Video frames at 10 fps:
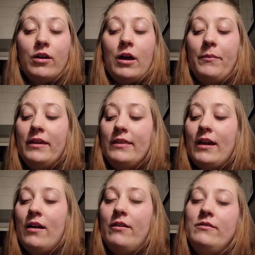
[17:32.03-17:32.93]
I'll make
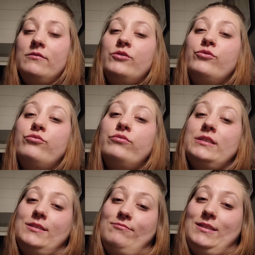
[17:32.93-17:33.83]
that on
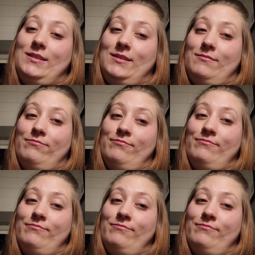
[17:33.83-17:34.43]
Christmas.